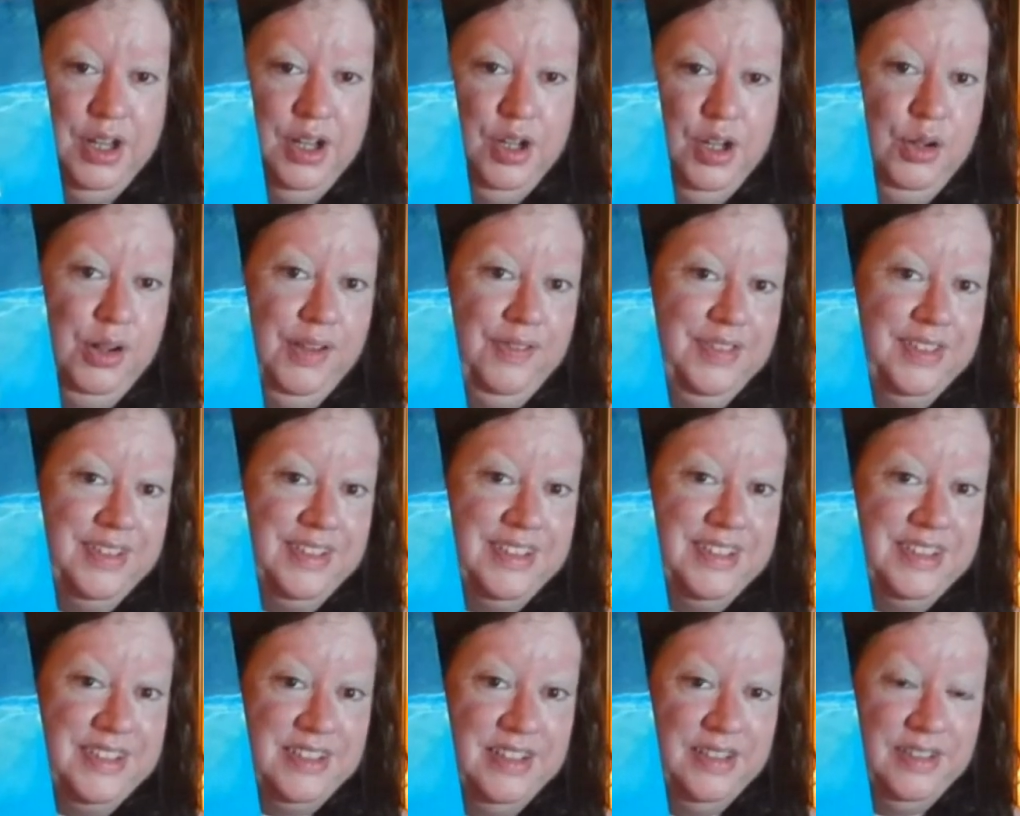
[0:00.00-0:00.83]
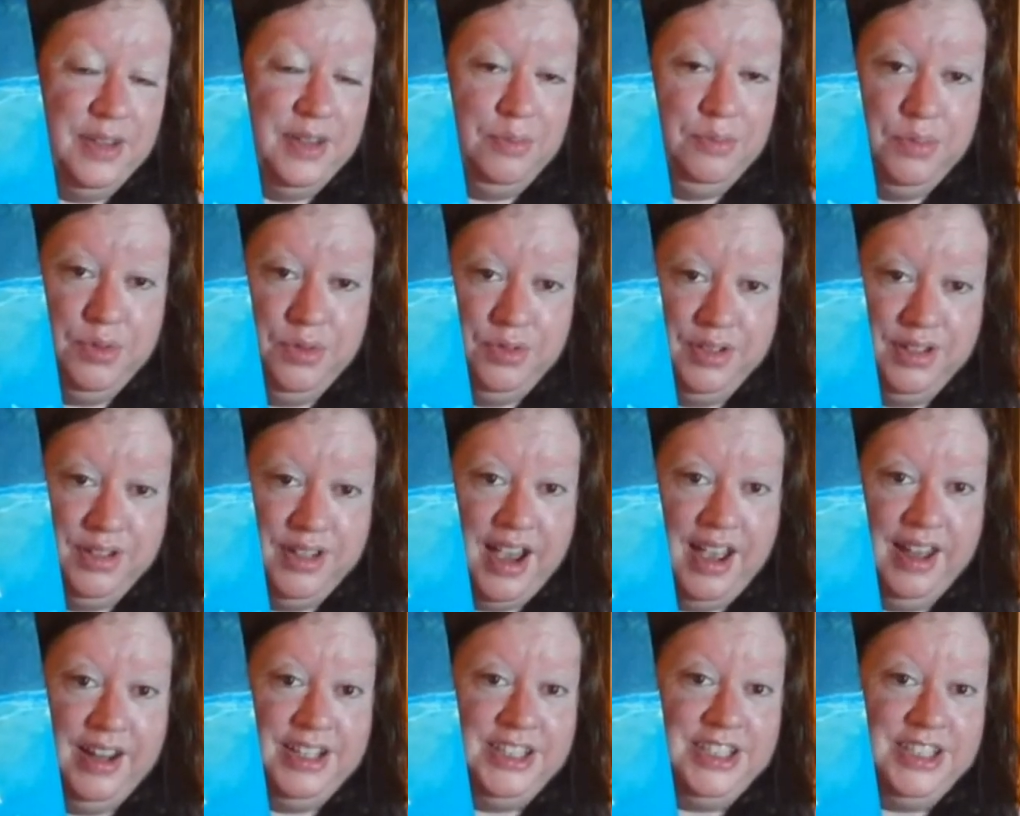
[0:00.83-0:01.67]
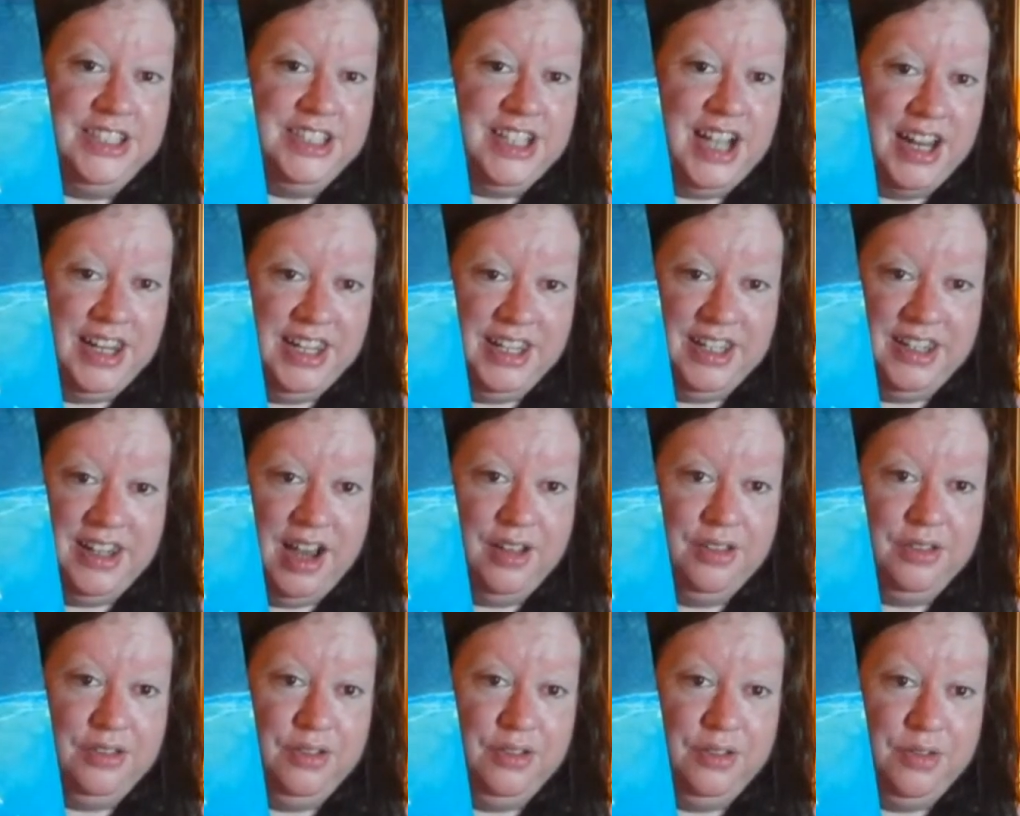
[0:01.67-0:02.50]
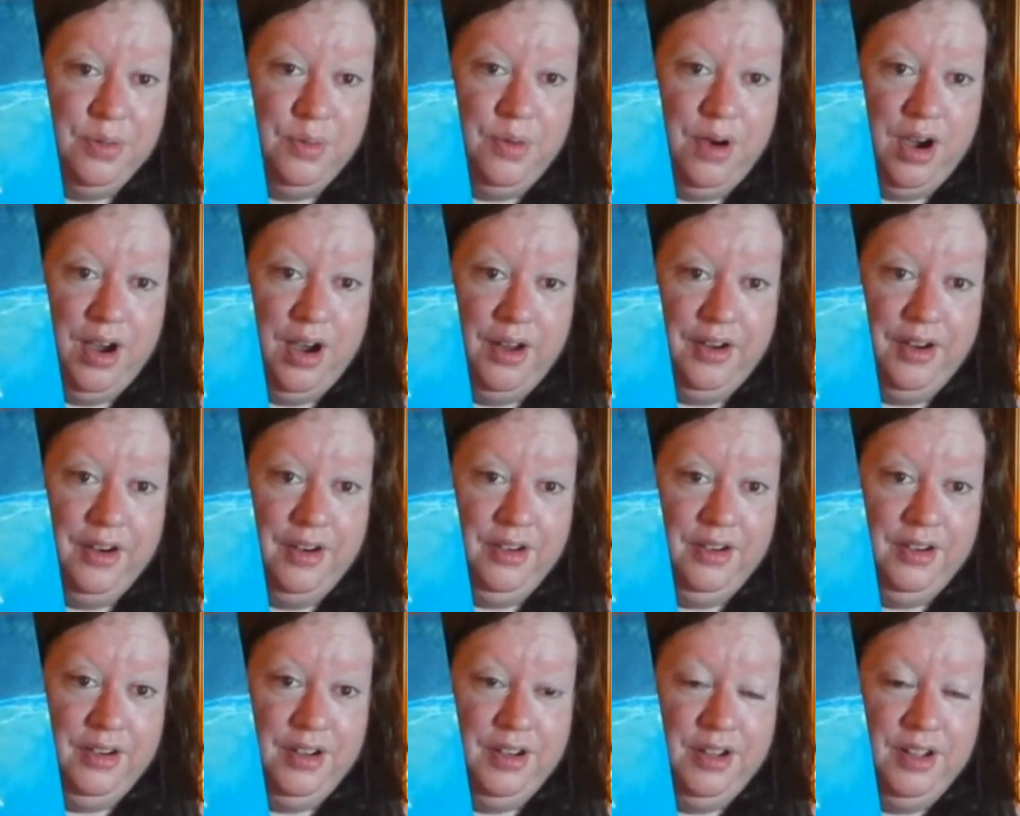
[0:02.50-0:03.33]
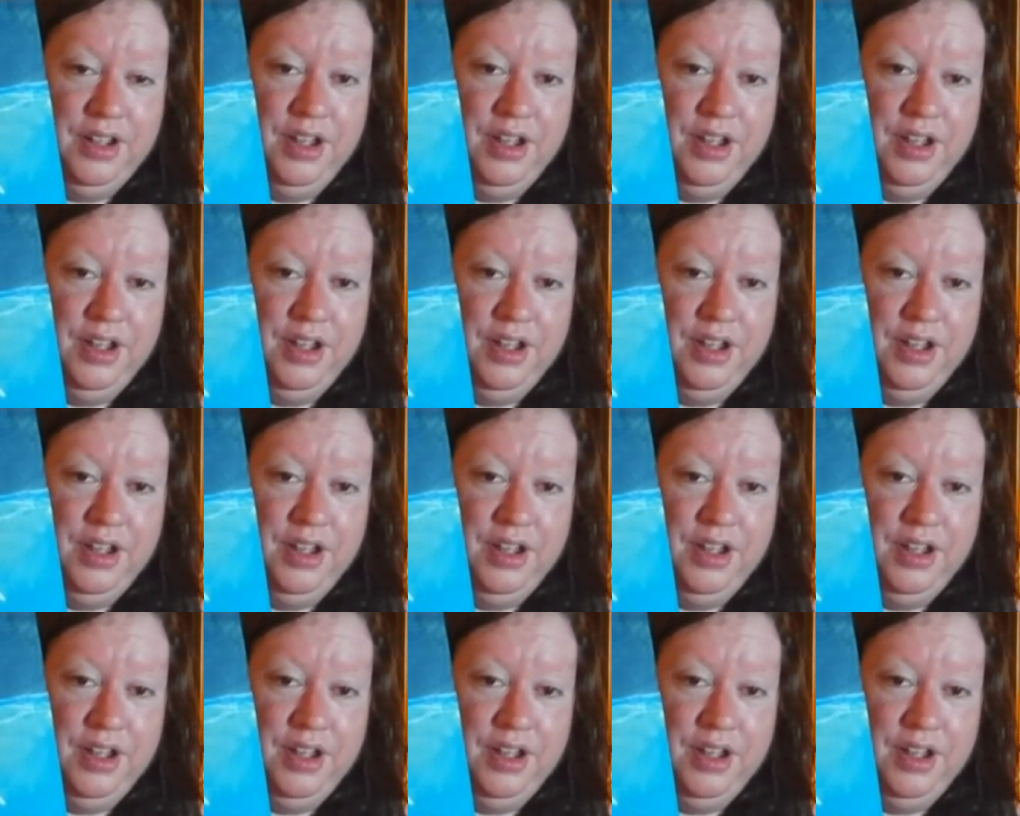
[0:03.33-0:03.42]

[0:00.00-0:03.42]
You have the moonlight shining down through the water.